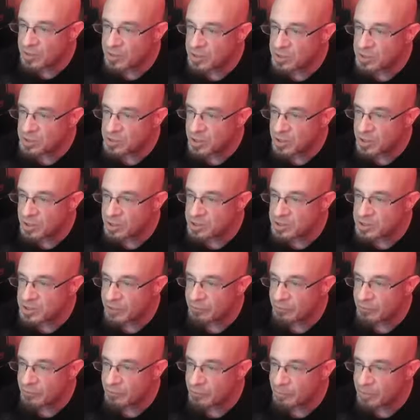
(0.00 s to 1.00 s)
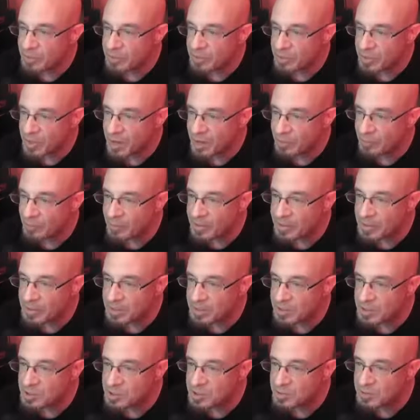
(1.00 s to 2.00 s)
that the singer suffered from a thyroid
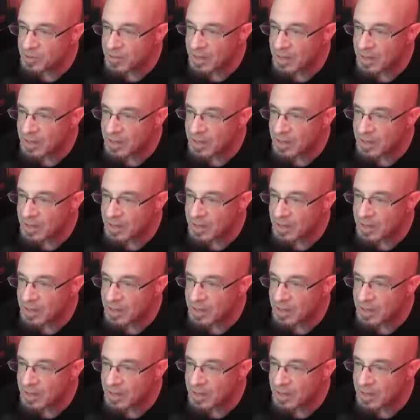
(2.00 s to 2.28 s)
condition that